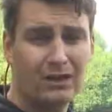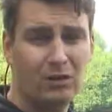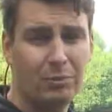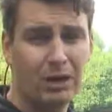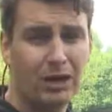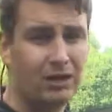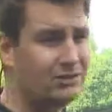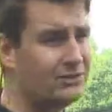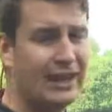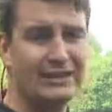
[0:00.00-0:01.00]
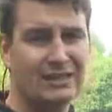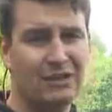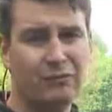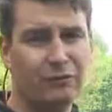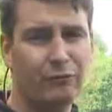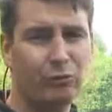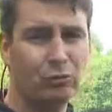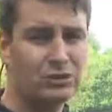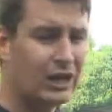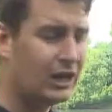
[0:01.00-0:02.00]
of the bar and say it's 10 foot of
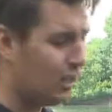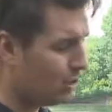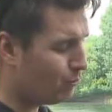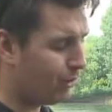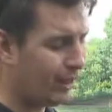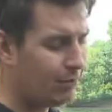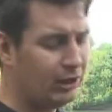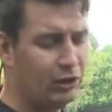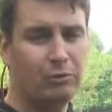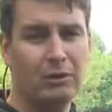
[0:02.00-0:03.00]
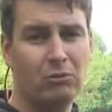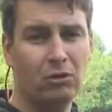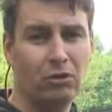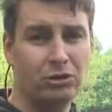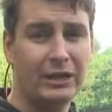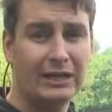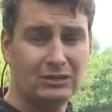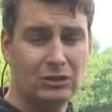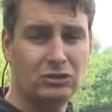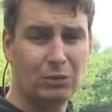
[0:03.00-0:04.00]
water, pull it up a little bit more and you'll get to
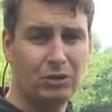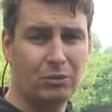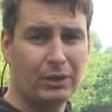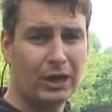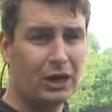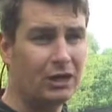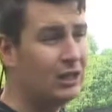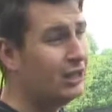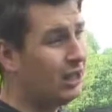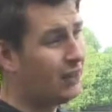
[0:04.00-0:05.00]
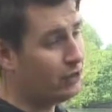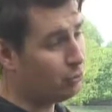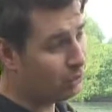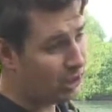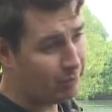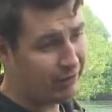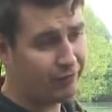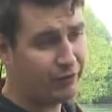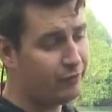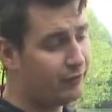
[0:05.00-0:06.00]
the top of the bar, and then you pull it a bit
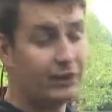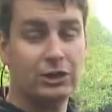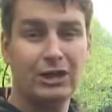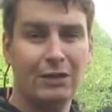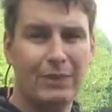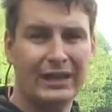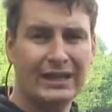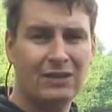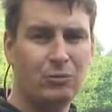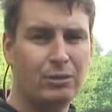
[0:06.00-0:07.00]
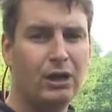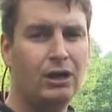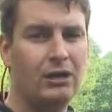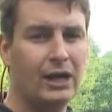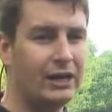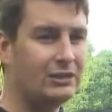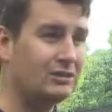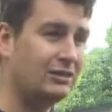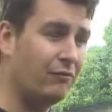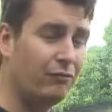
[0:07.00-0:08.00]
further and then you come back down the bar. And
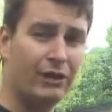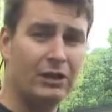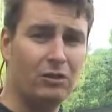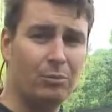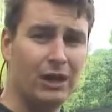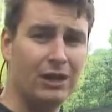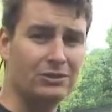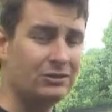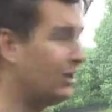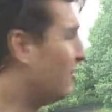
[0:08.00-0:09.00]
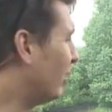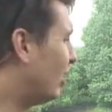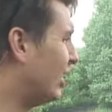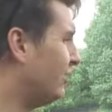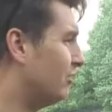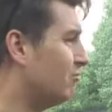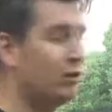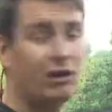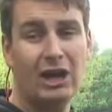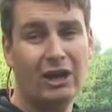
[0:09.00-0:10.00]
it's in front of the bars and behind them
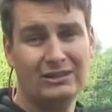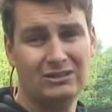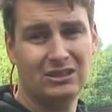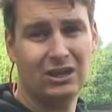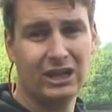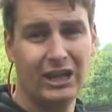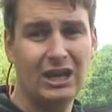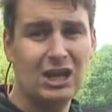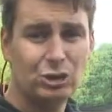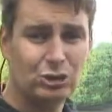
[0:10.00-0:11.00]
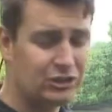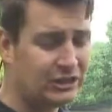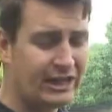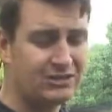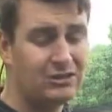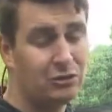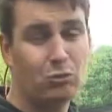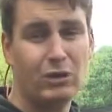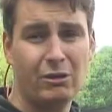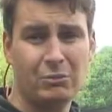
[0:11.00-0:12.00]
where I like to target, just in that silt
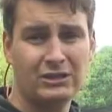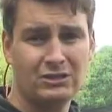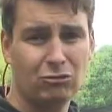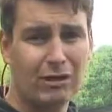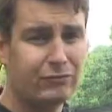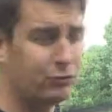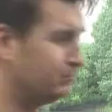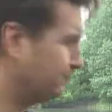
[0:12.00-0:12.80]
where it meets the gravel.